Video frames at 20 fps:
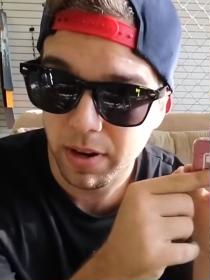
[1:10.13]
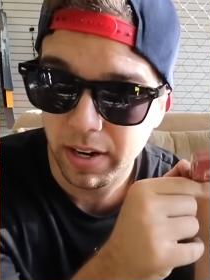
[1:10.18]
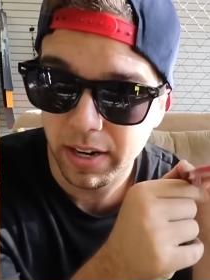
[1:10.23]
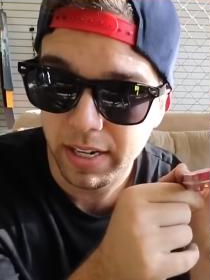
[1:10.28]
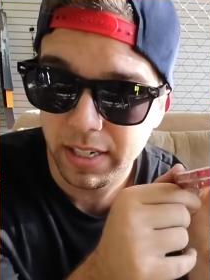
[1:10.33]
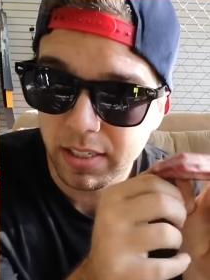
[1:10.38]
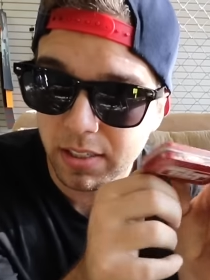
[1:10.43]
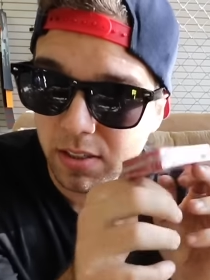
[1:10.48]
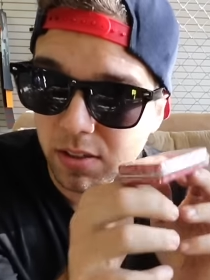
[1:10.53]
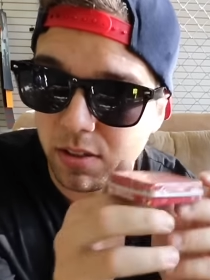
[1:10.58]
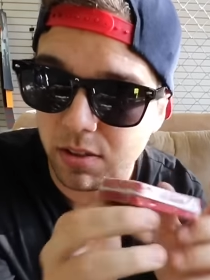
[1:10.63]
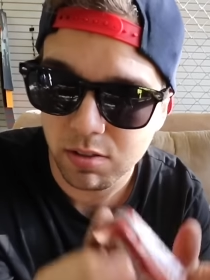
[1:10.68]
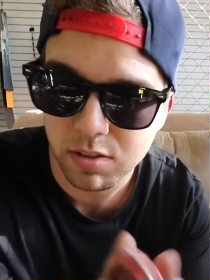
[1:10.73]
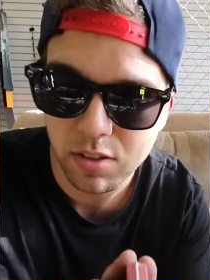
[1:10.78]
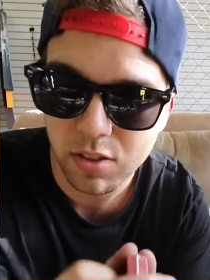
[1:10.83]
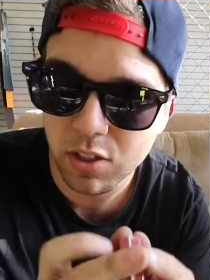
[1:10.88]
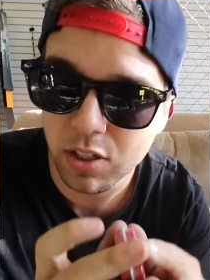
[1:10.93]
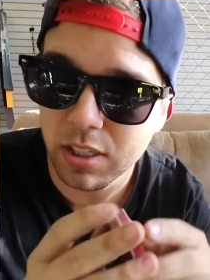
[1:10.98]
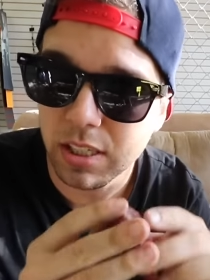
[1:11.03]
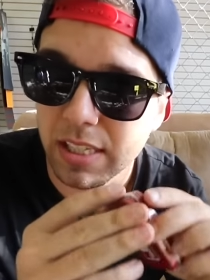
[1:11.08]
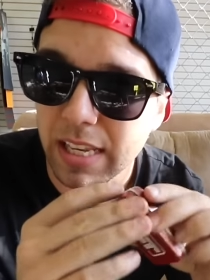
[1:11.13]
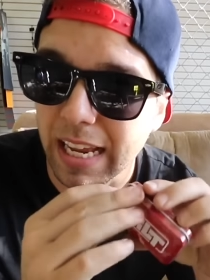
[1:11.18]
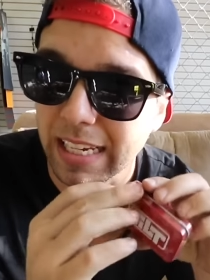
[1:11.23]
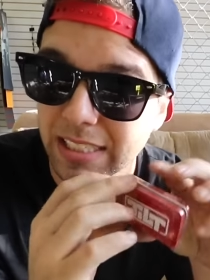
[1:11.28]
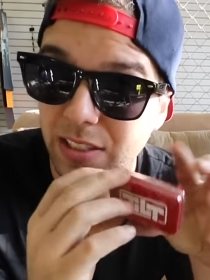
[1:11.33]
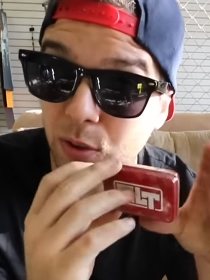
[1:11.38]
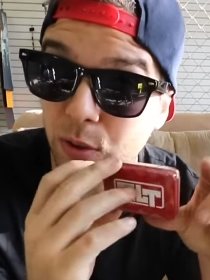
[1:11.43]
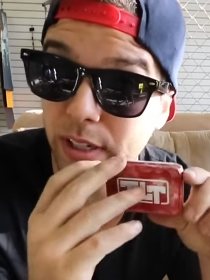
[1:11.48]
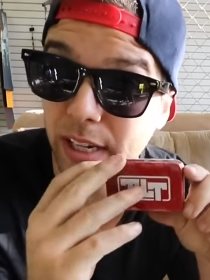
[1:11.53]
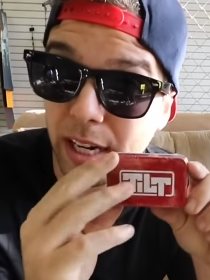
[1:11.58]
bearings, just a
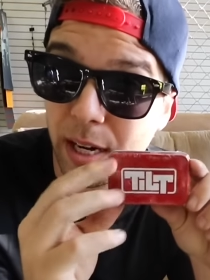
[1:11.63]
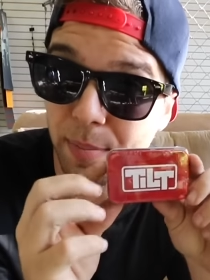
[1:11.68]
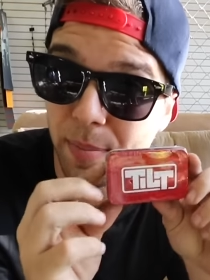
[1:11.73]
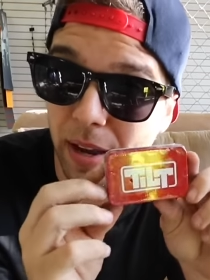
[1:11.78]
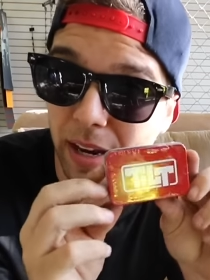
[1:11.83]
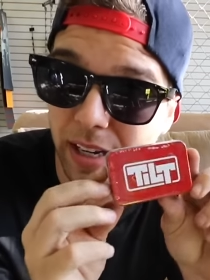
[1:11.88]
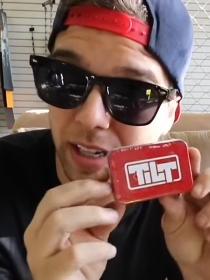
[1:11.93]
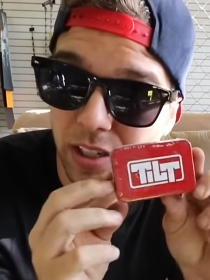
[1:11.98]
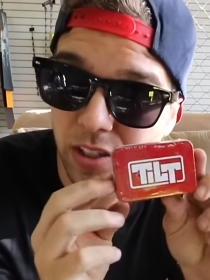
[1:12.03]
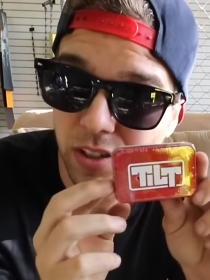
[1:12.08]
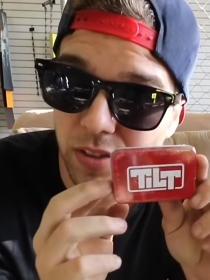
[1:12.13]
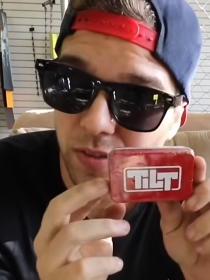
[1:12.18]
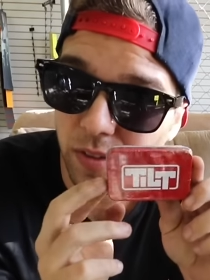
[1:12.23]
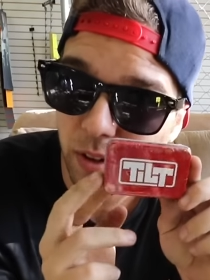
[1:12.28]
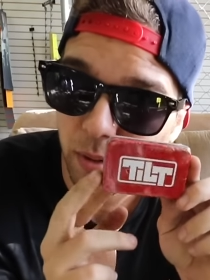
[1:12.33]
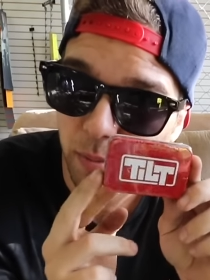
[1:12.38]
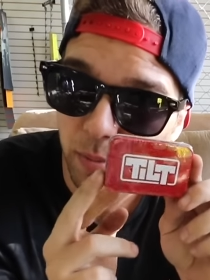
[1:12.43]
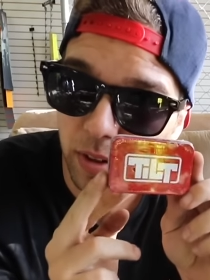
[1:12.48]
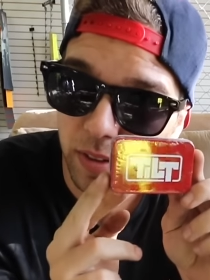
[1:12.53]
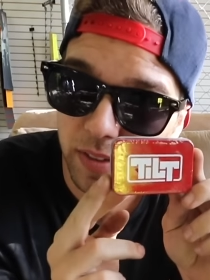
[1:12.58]
nice little care package from